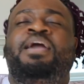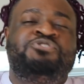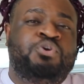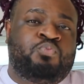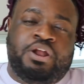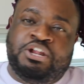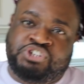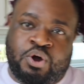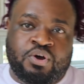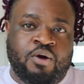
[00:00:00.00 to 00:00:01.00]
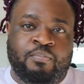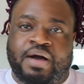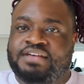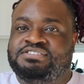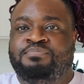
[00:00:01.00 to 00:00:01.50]
It was a running joke on
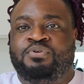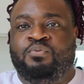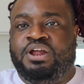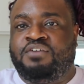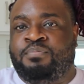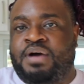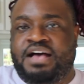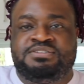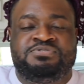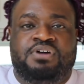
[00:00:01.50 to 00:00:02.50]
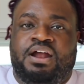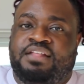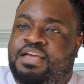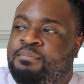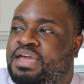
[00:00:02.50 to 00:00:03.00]
Bossup or whatever. Bossup
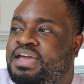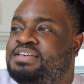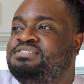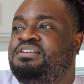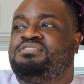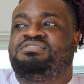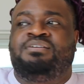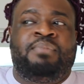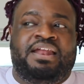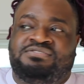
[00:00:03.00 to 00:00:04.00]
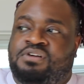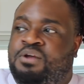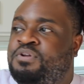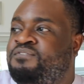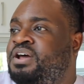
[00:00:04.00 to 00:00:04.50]
started that mess. Somebody
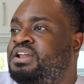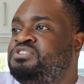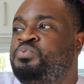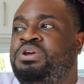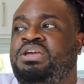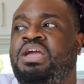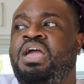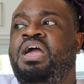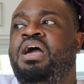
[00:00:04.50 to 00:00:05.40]
started with a funny tweet.